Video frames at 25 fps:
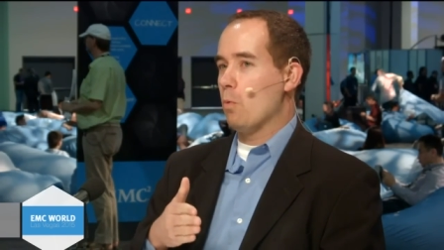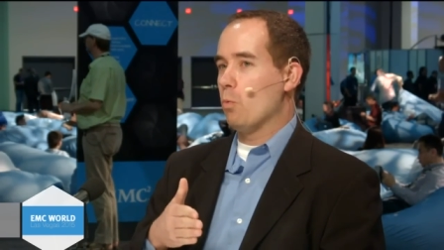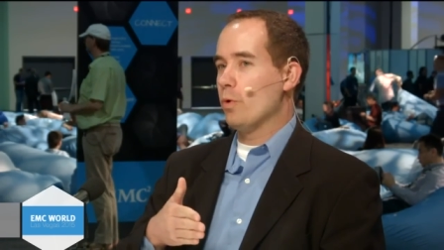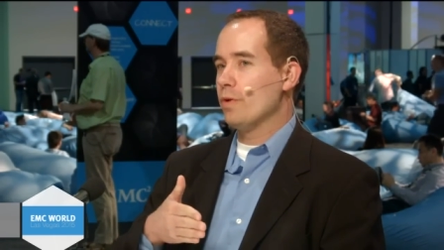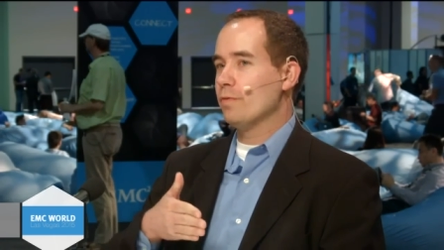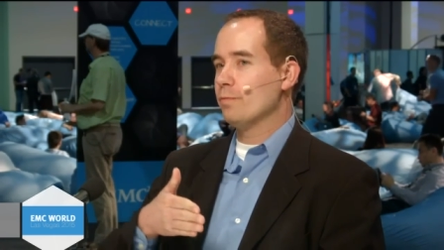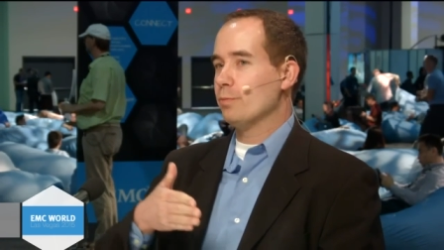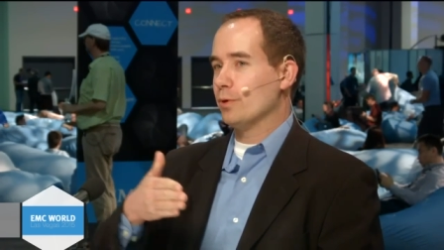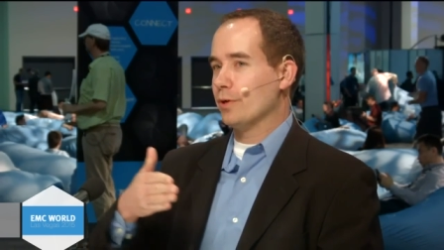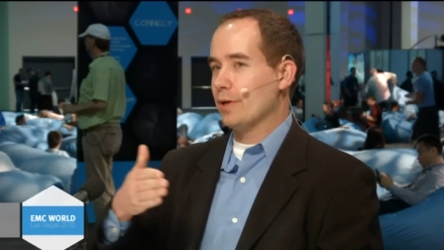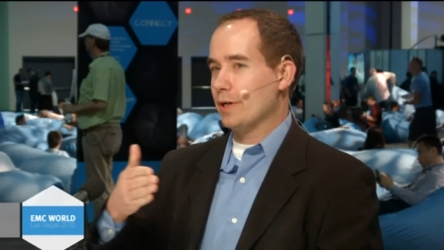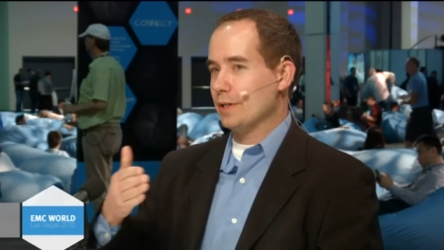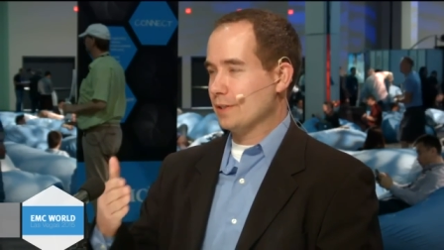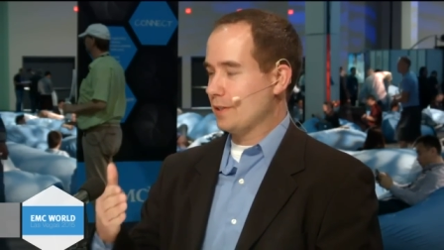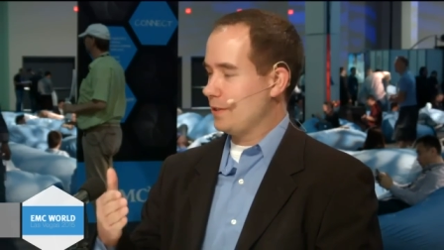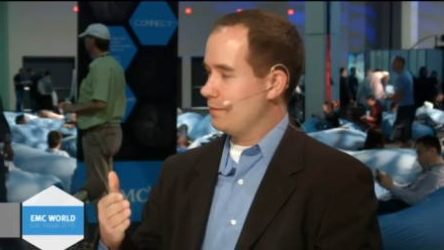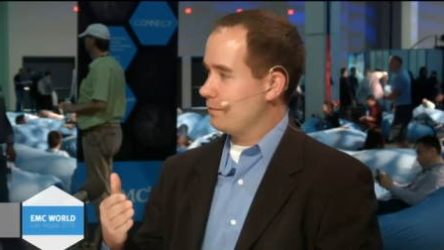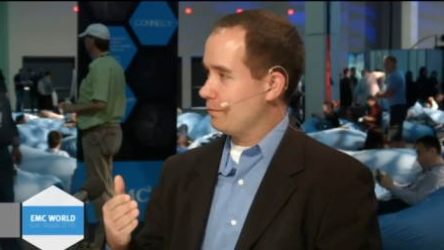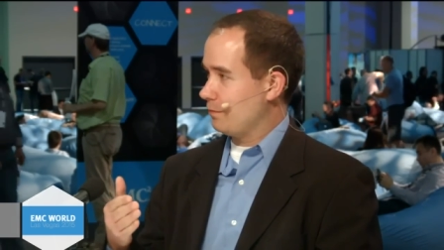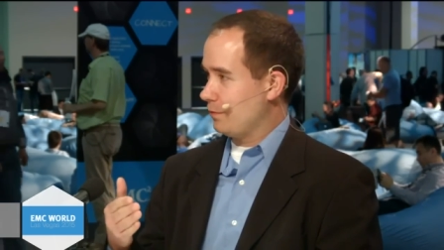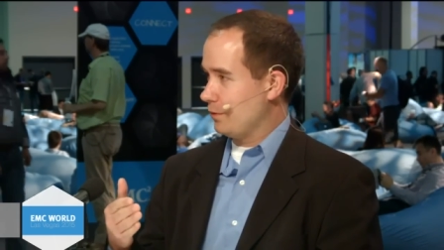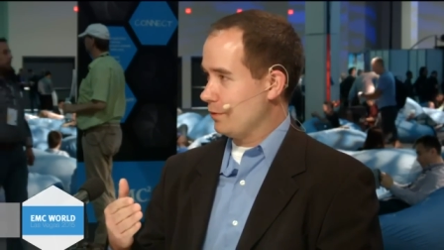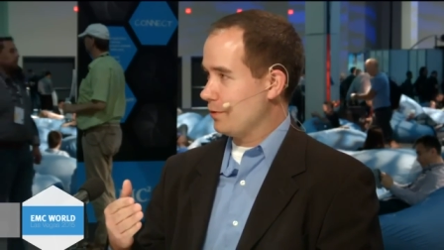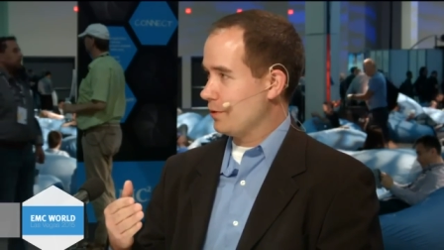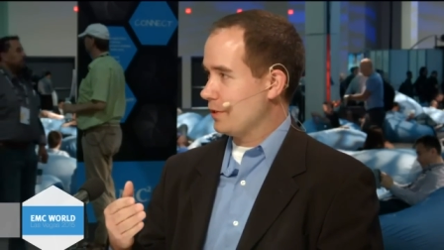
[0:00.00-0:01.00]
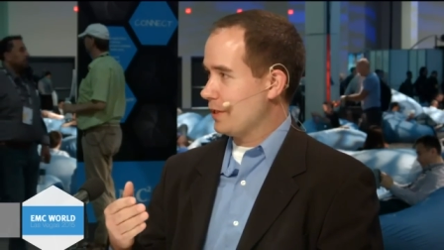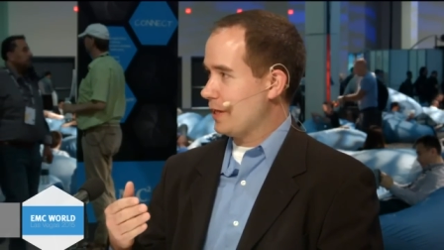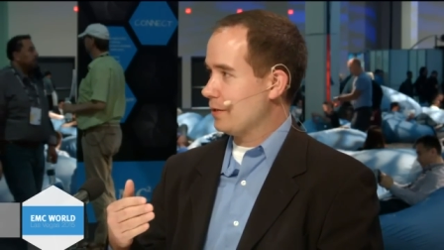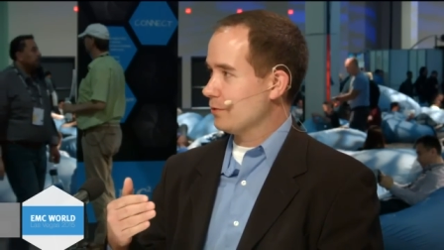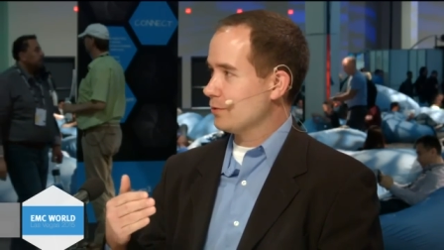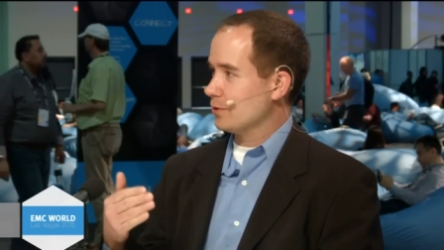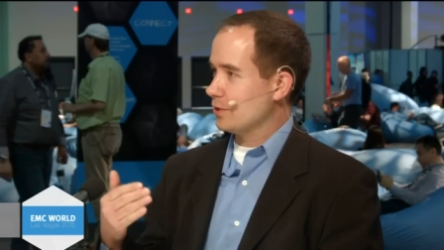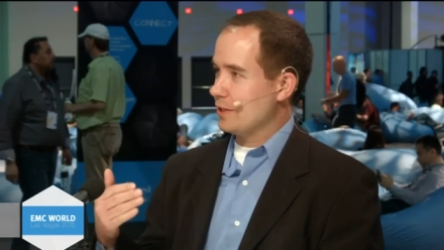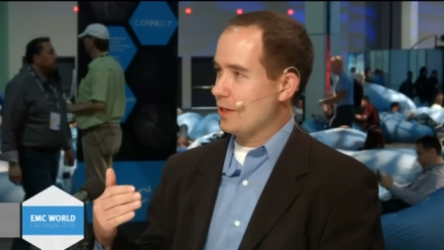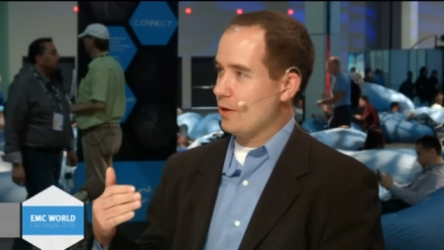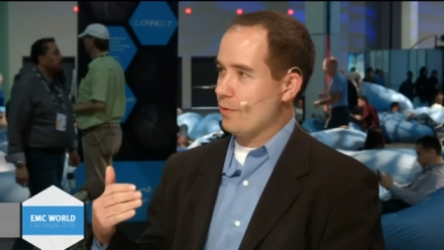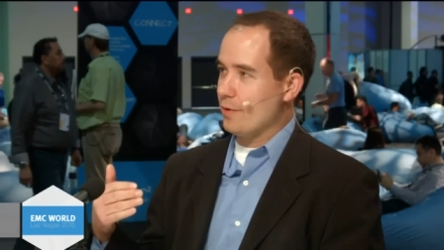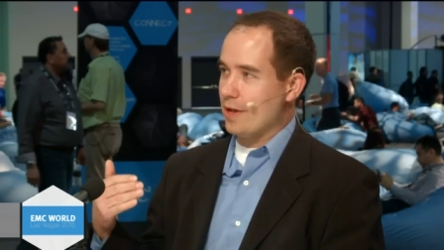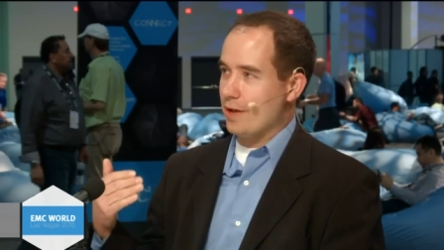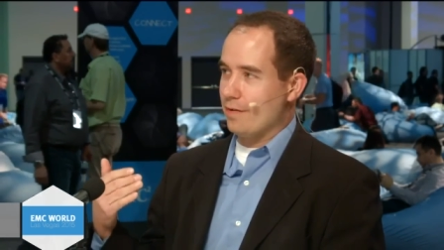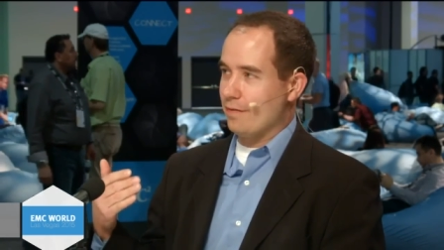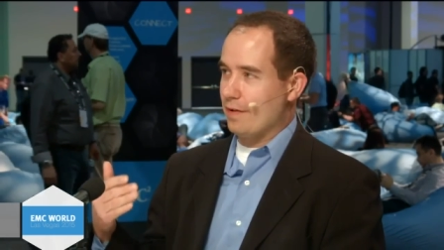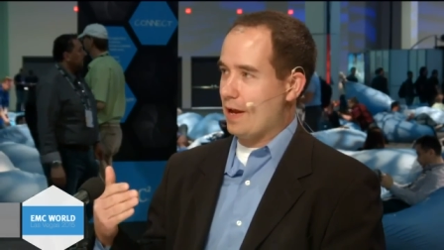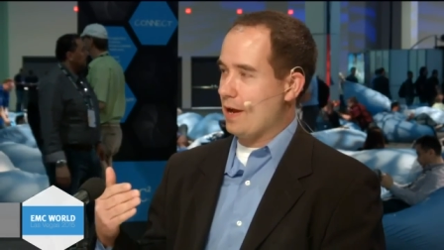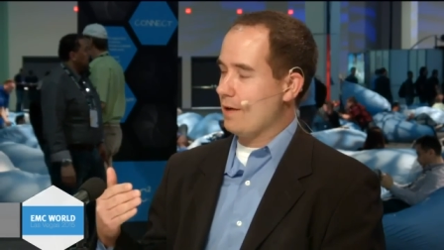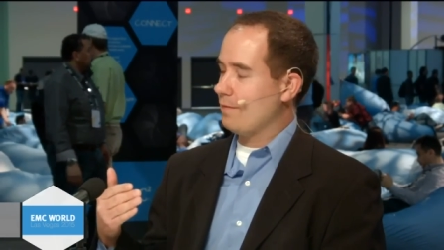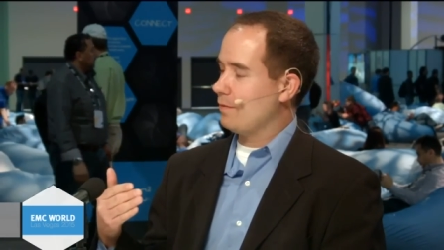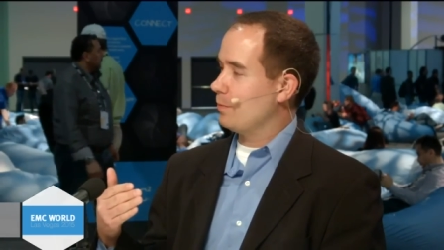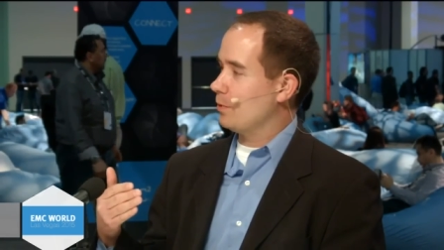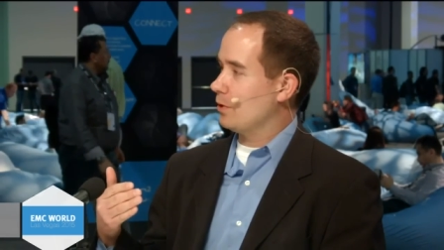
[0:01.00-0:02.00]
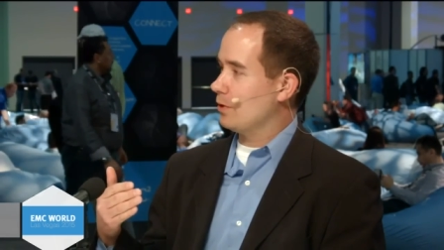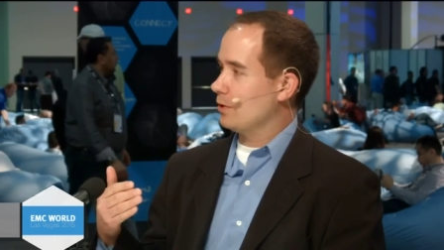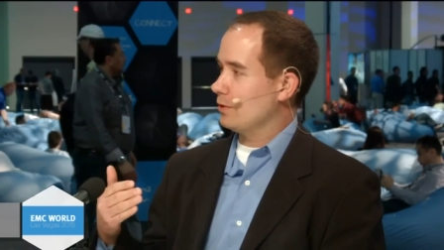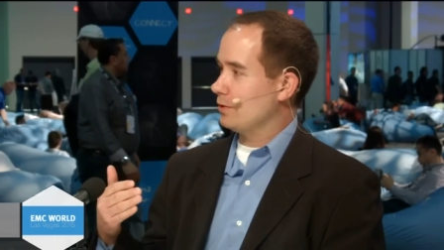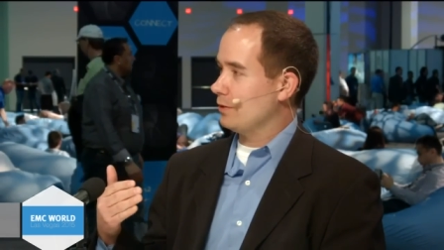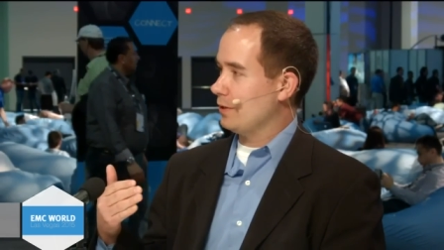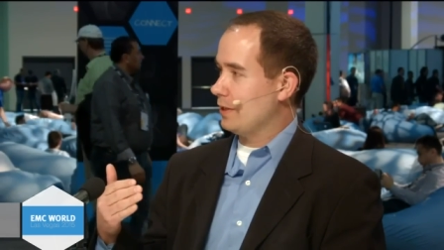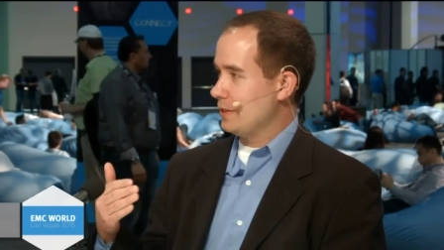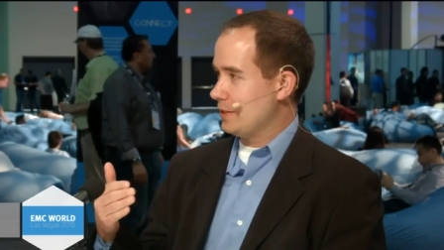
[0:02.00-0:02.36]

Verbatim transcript: We've progressed even further now, so now we have Avamar